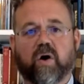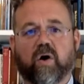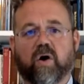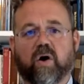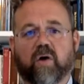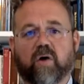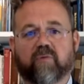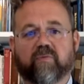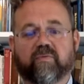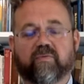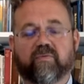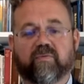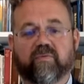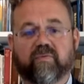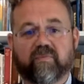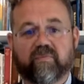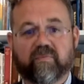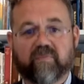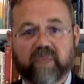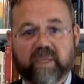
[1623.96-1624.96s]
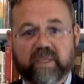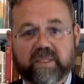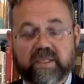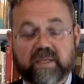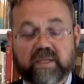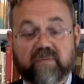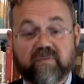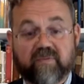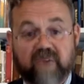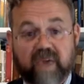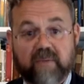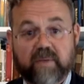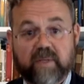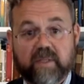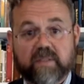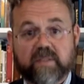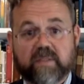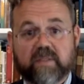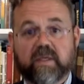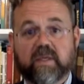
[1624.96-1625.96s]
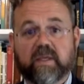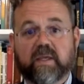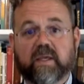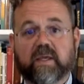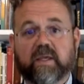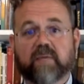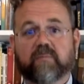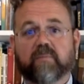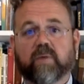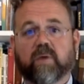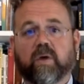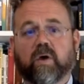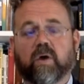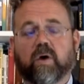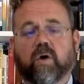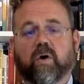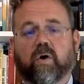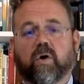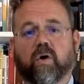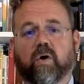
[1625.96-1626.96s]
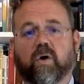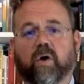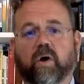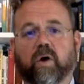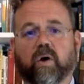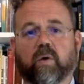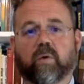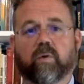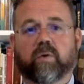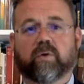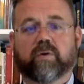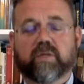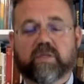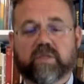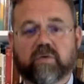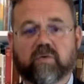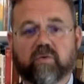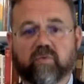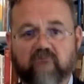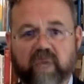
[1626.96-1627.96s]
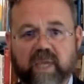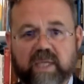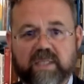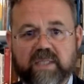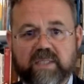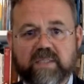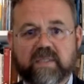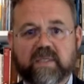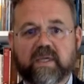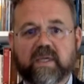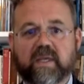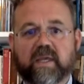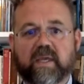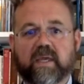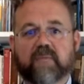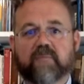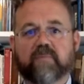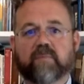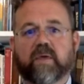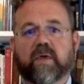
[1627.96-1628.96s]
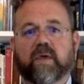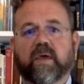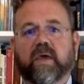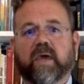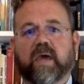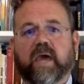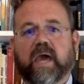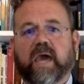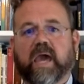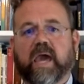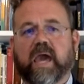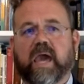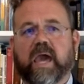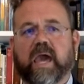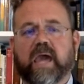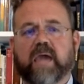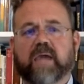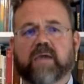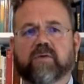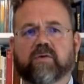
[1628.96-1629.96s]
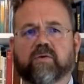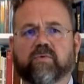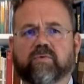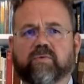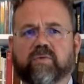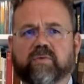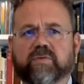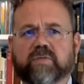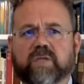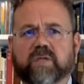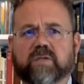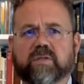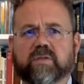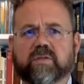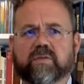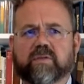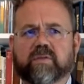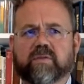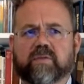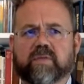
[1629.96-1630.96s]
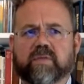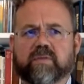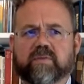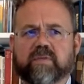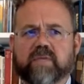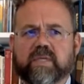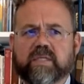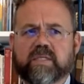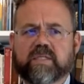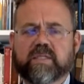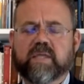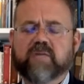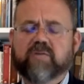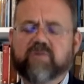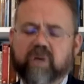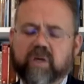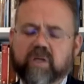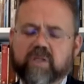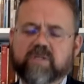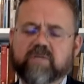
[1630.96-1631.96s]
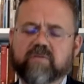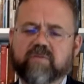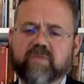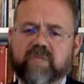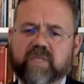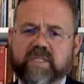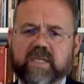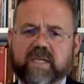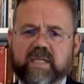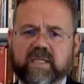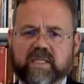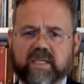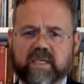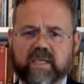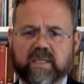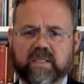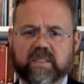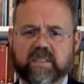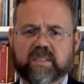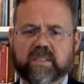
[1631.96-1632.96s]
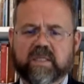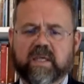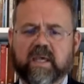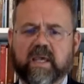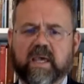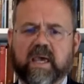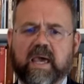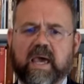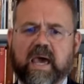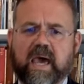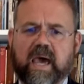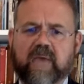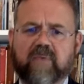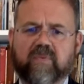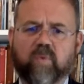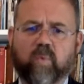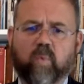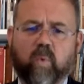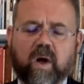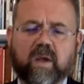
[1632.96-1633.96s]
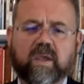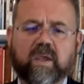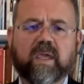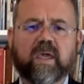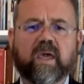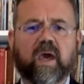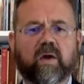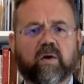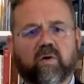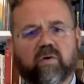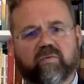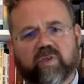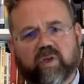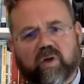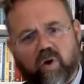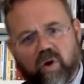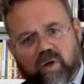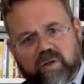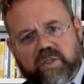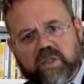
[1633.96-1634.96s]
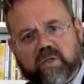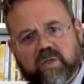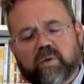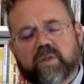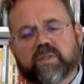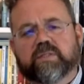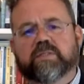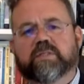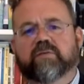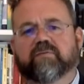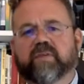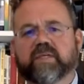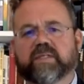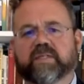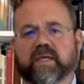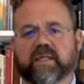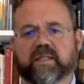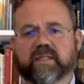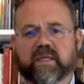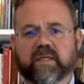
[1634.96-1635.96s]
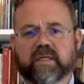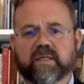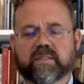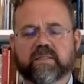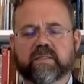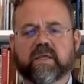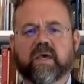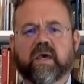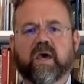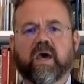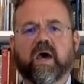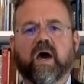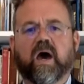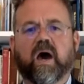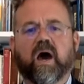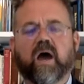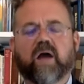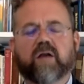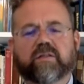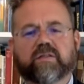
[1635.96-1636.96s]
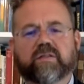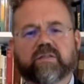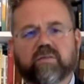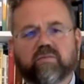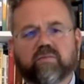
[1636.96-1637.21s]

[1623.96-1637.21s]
of, let's say, feminist theory or critical race theory. Uh, you know, the, the, these the introduction of these ideas and the working out of the consequences of these ideas are